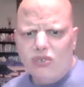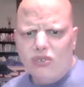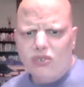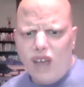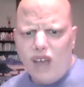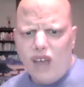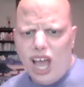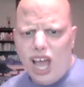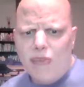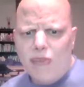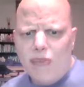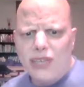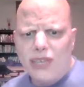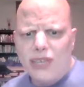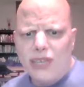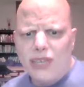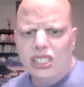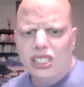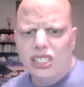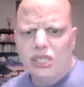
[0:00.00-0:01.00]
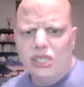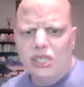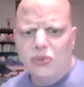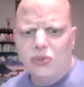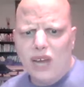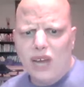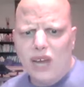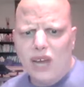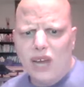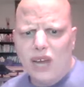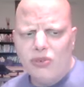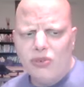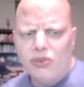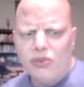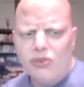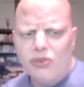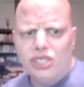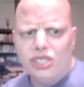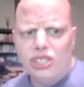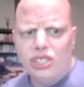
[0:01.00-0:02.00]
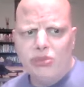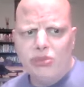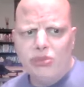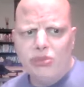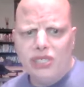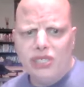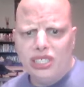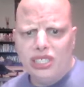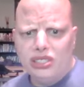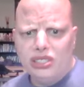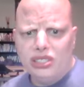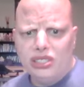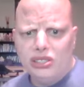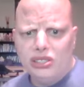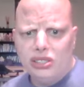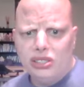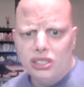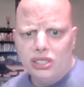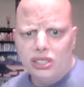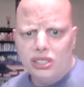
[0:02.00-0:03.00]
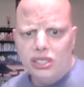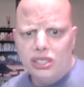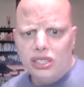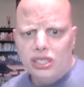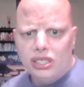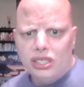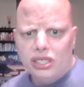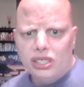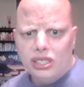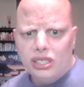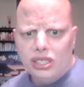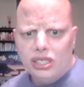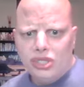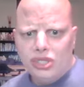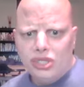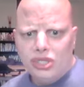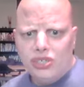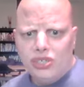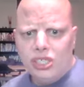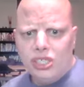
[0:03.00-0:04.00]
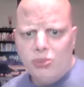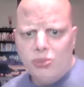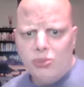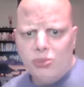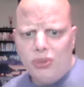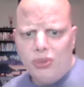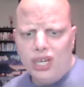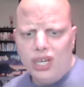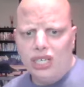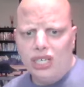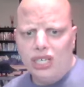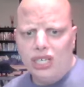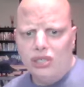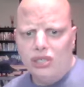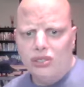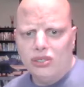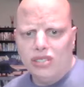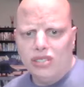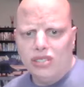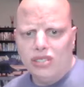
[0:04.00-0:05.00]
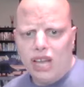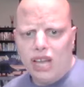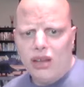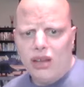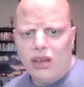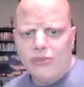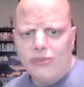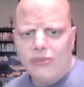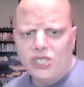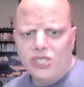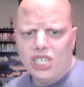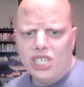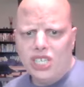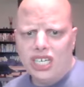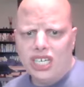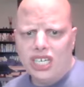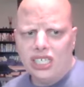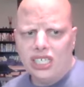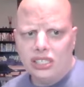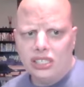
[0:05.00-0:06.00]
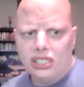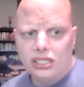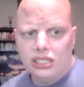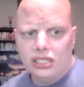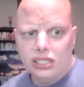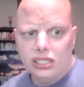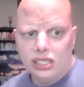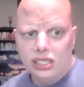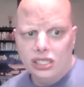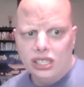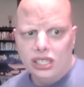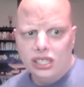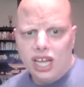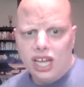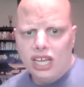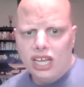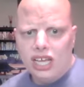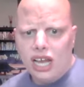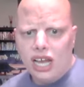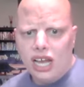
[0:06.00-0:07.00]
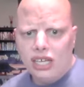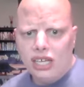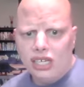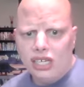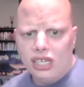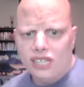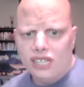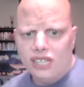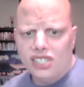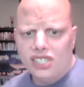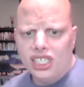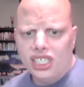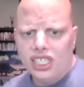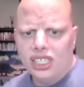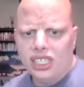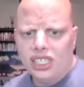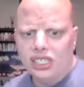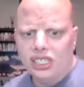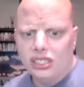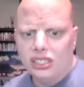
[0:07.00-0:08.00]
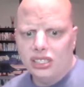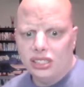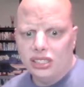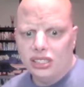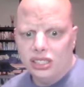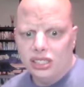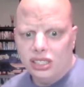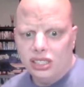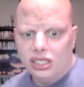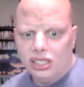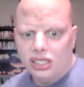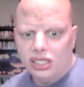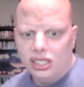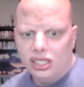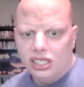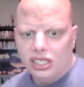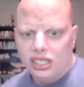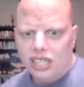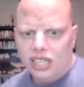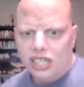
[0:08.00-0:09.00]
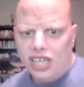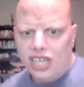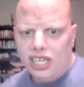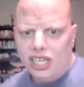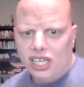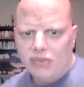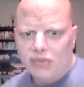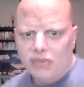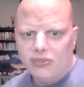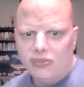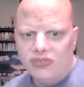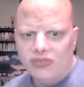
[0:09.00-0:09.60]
Why Nintendo? Why you won't do Nintendo Switch Pro? I'm sad. I got, I said. I hit.